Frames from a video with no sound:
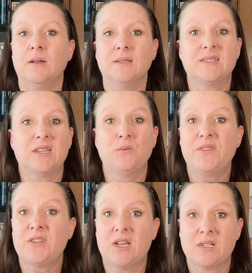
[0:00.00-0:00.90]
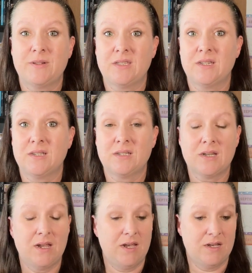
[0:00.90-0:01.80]
Listen, we've talked about this,
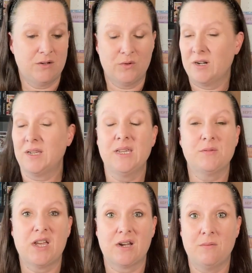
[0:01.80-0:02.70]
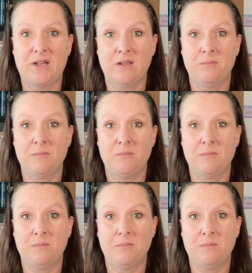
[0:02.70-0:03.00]
and we're going to keep talking about it,